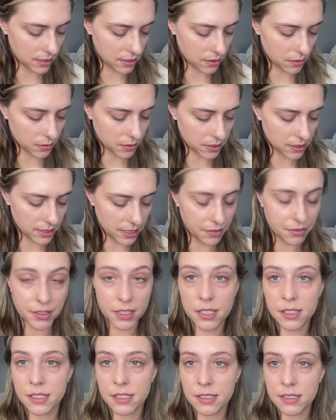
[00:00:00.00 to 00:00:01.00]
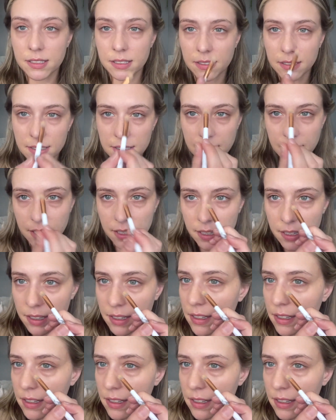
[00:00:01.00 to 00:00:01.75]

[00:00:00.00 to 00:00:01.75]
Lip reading: You can definitely still see it.